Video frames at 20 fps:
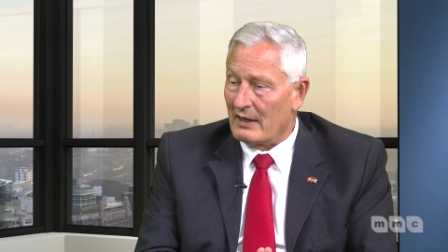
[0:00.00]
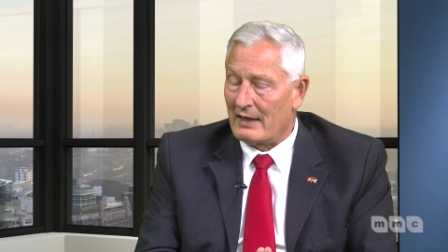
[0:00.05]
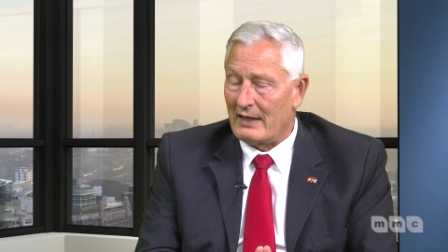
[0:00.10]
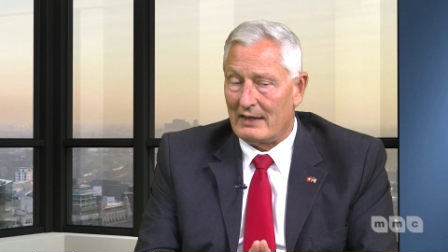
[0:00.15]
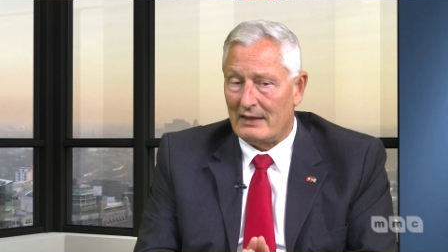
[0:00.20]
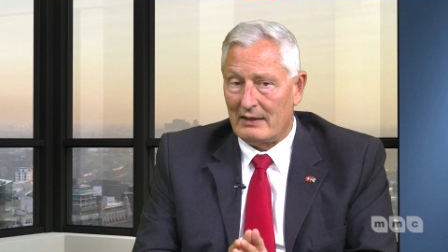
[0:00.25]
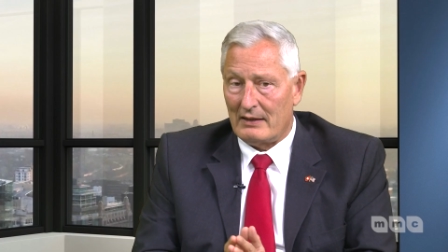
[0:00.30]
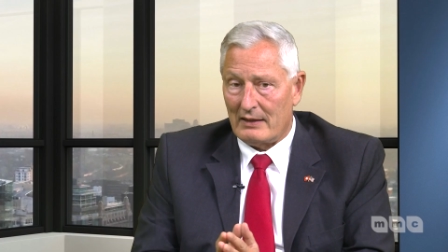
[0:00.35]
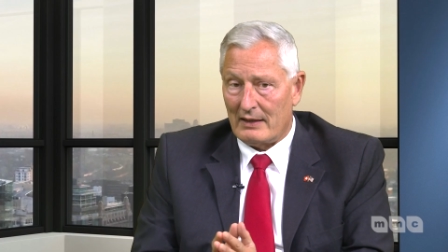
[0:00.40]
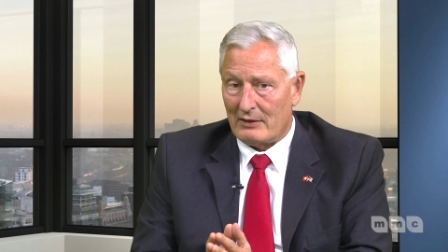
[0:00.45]

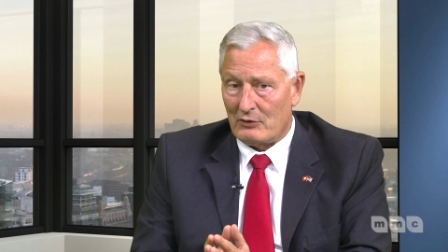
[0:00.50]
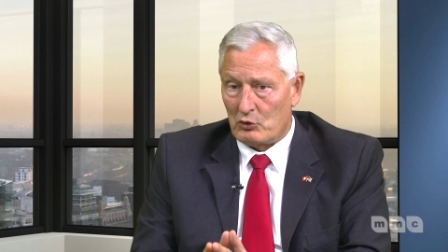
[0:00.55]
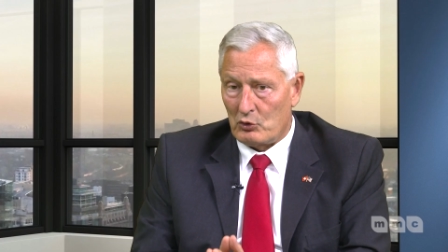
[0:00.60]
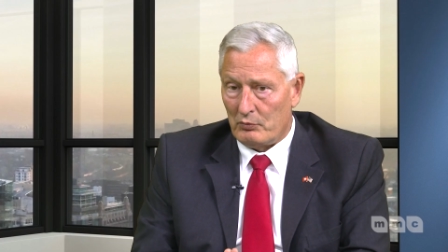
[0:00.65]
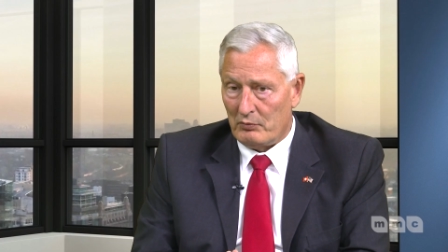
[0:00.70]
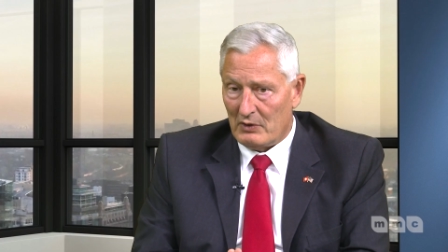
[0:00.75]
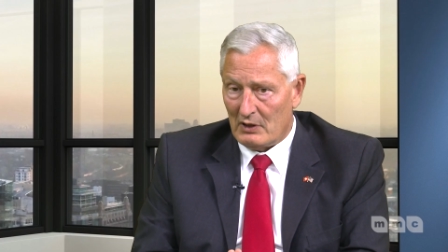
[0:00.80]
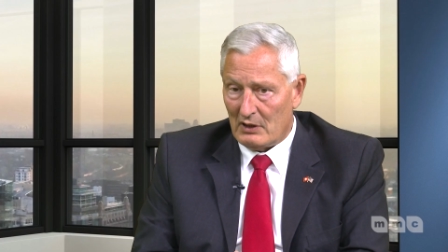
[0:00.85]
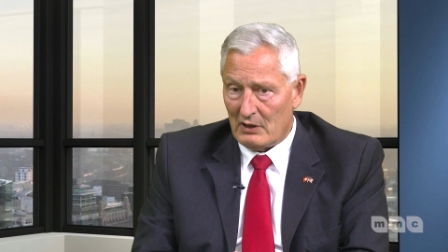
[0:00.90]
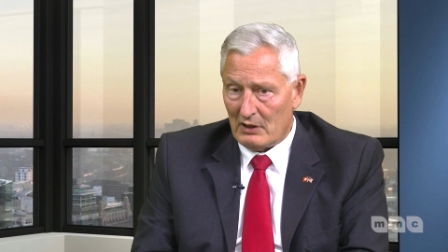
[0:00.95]
And to
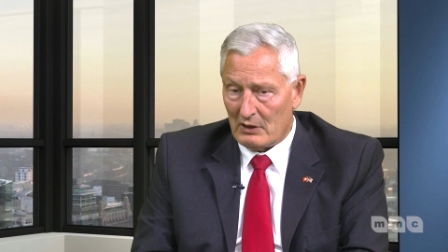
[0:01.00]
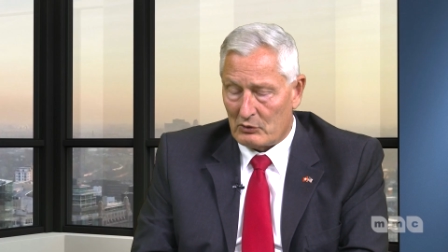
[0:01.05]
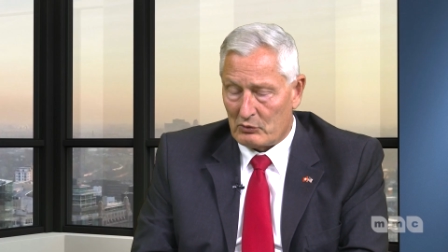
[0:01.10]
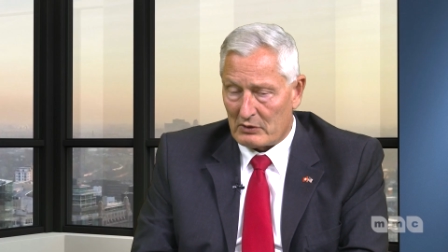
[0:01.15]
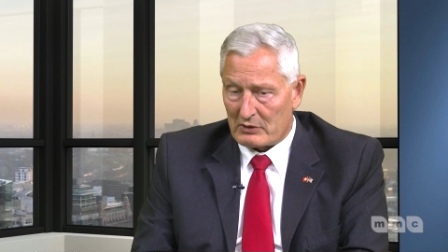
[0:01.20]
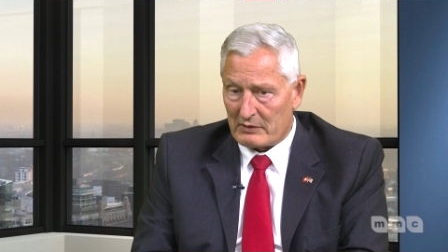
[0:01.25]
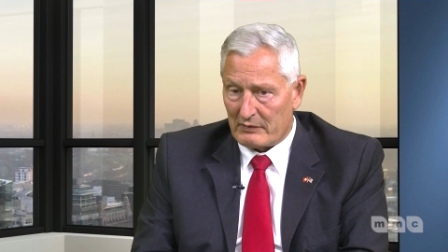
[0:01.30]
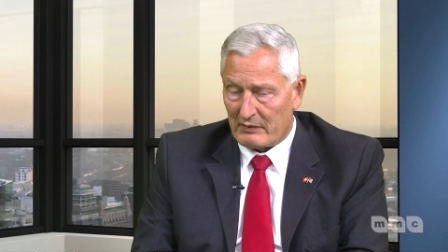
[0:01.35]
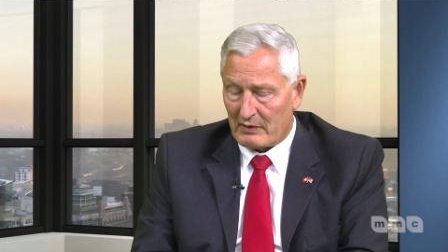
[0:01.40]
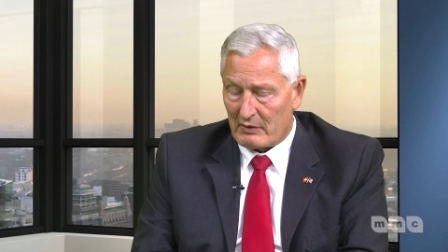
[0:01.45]
me, it
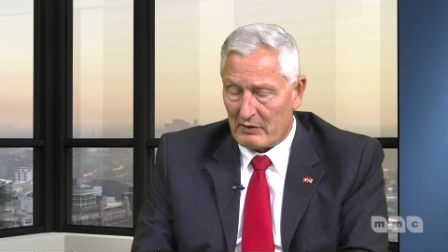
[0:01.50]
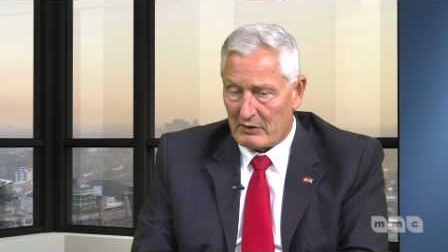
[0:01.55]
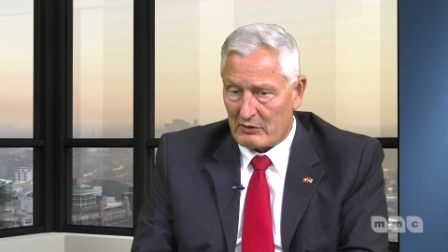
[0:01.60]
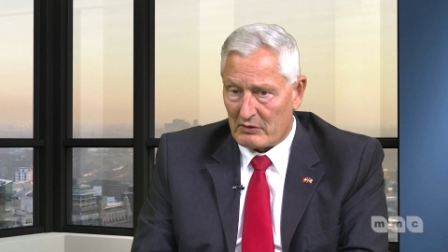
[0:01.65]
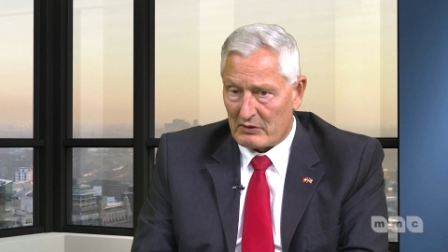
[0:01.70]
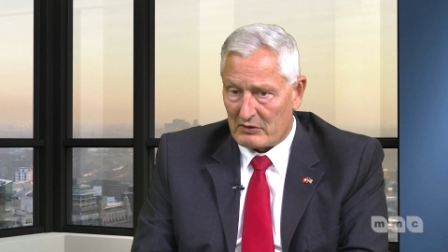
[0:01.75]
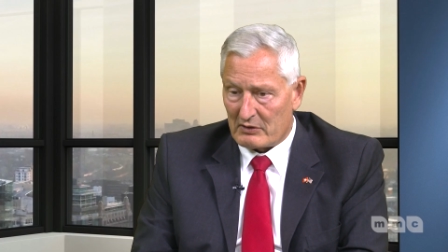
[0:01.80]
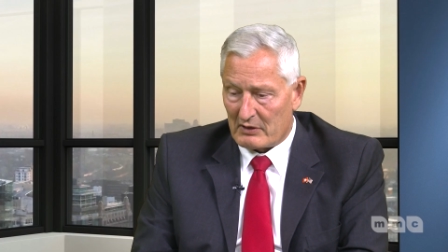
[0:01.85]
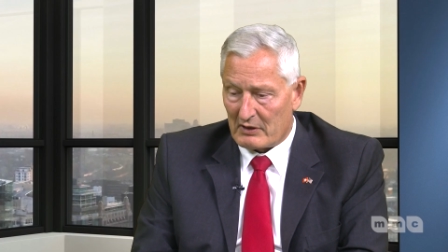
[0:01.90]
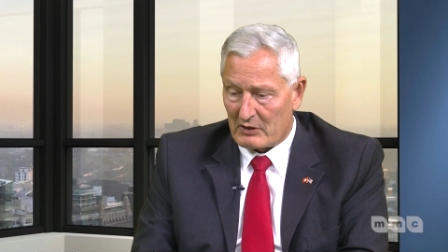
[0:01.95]
was a very
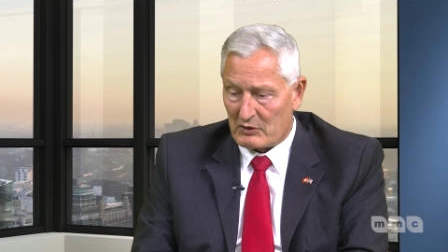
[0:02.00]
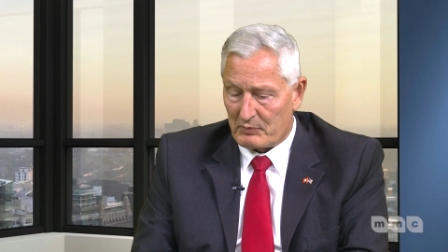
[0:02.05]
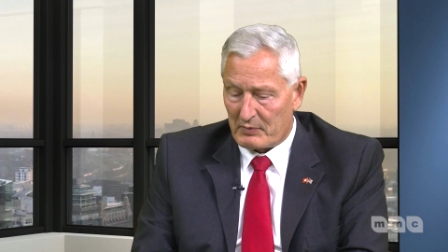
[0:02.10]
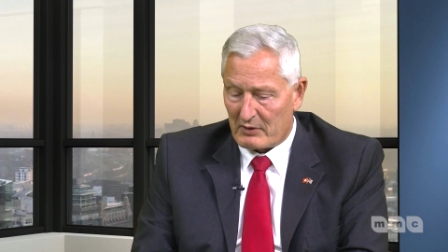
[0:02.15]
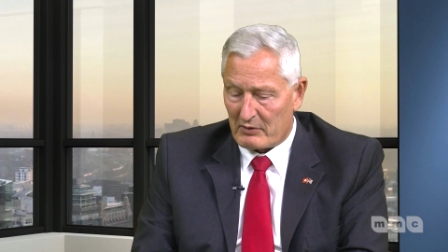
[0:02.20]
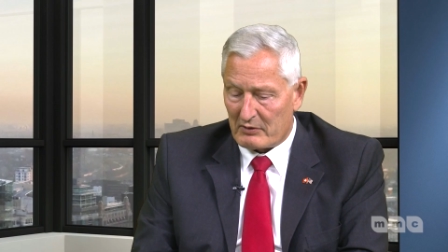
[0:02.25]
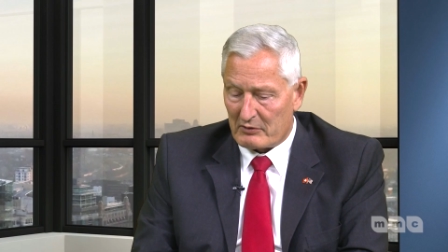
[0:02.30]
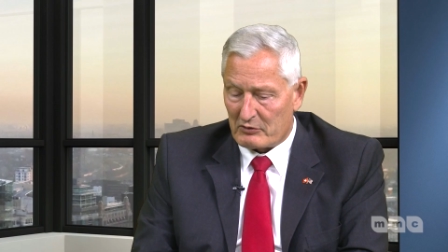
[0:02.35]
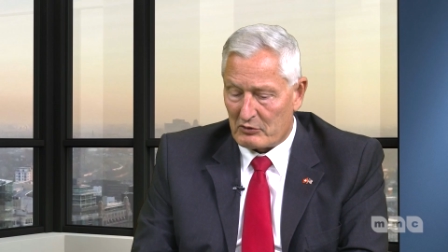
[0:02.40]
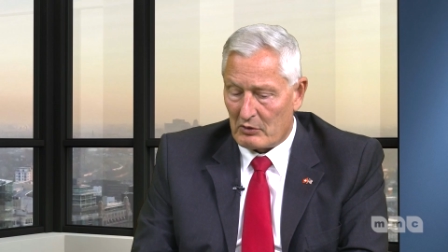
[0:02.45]
interesting
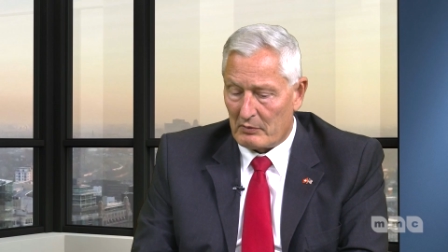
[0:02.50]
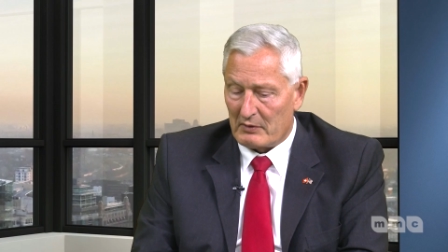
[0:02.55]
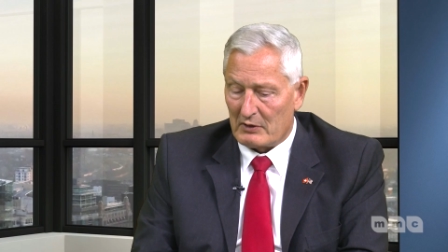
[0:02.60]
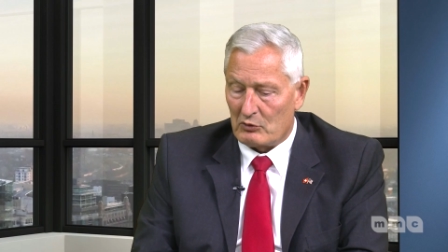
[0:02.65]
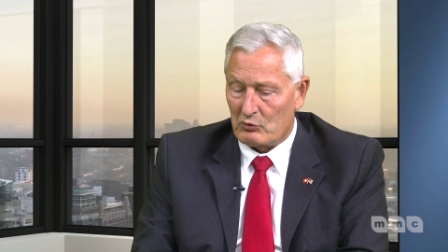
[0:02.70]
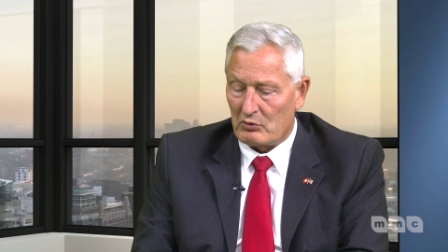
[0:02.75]
experience coming